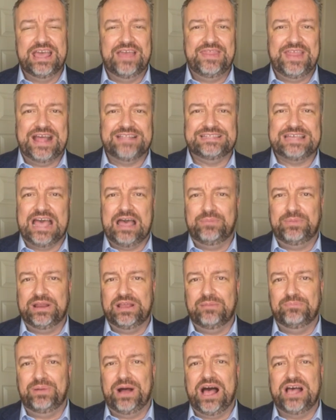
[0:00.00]
That's happening
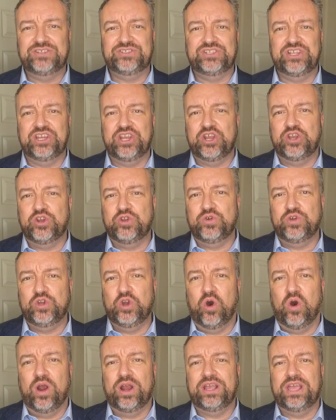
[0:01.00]
in Boston, in New
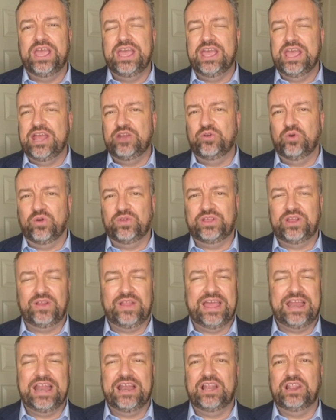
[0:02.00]
York, in North
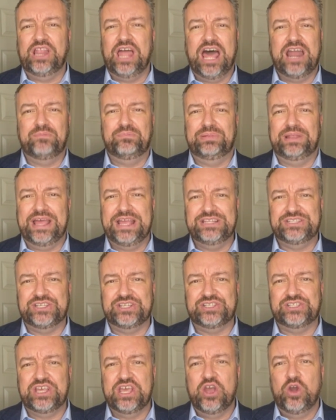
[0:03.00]
Carolina, in a lot of
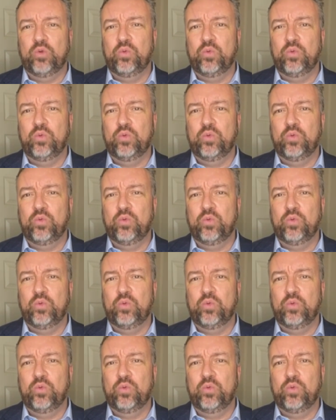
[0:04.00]
places.